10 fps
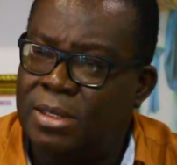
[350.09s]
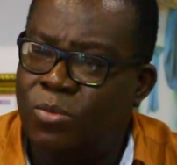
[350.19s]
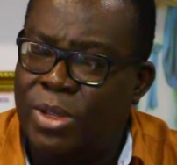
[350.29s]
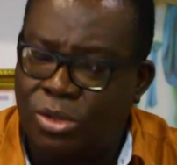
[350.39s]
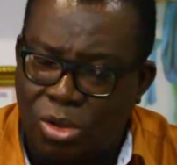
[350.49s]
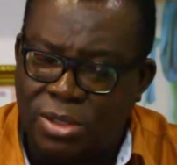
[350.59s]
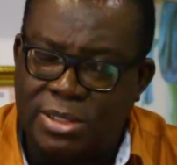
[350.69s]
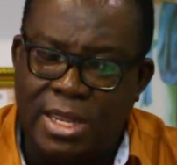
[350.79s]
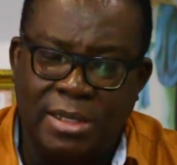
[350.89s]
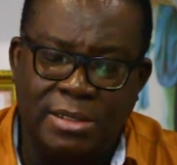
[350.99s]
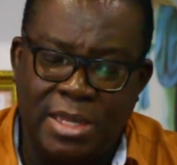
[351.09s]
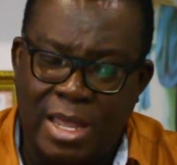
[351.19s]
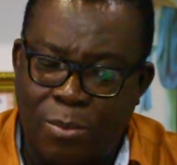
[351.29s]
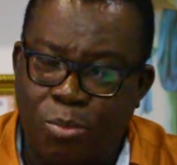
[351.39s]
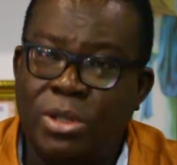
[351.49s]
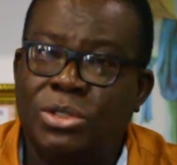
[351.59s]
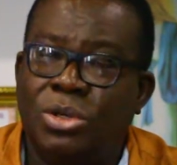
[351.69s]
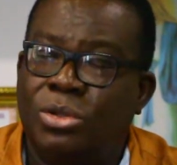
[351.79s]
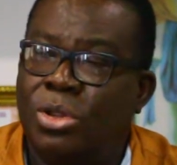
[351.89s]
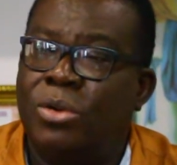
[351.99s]
We thought that the appointing
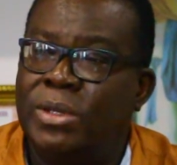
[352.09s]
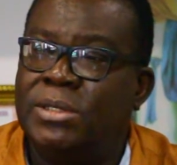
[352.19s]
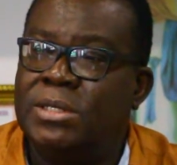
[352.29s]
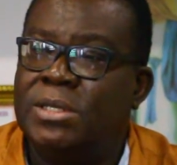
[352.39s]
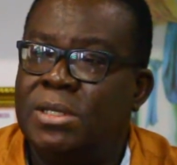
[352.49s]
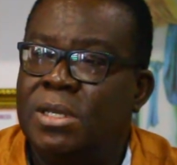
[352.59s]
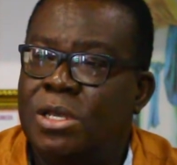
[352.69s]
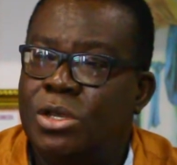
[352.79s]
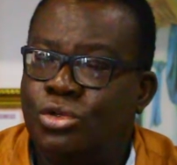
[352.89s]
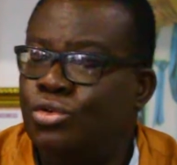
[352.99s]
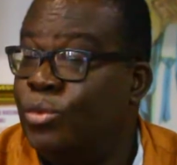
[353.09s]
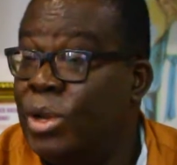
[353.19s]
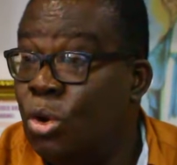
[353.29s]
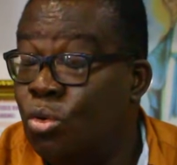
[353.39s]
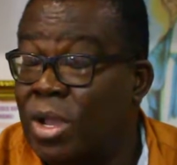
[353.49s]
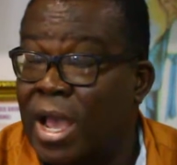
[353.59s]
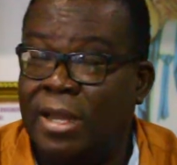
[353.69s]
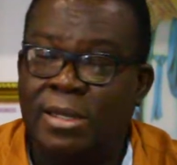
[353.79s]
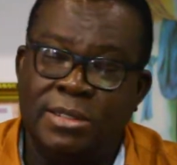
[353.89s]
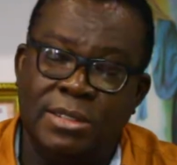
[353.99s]
authority should really look
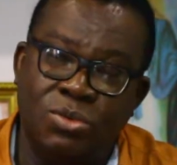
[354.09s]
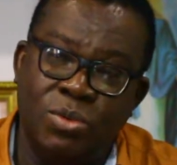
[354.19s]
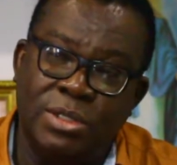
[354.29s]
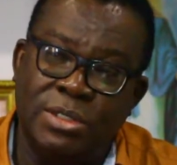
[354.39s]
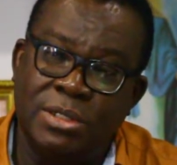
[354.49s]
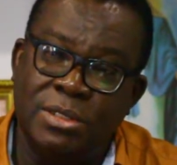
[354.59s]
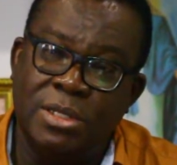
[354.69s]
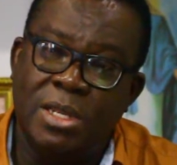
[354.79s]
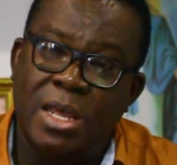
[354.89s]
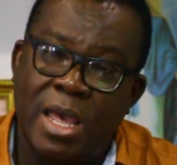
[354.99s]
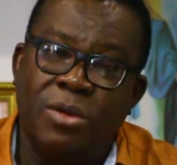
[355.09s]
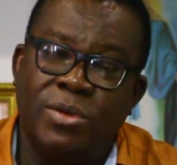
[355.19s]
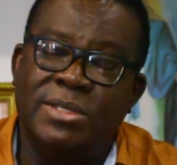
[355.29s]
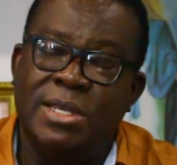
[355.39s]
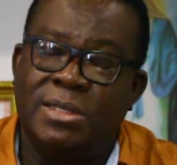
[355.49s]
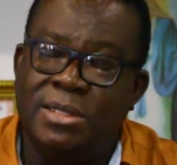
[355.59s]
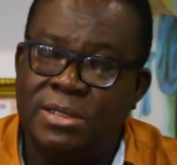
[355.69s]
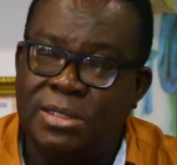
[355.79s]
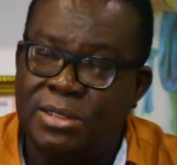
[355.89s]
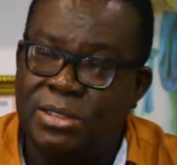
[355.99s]
at the situation and rescind
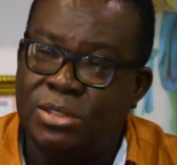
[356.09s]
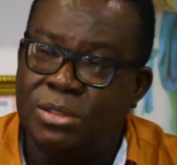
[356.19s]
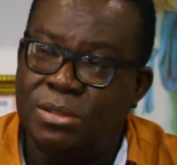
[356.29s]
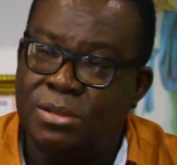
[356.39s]
his decision.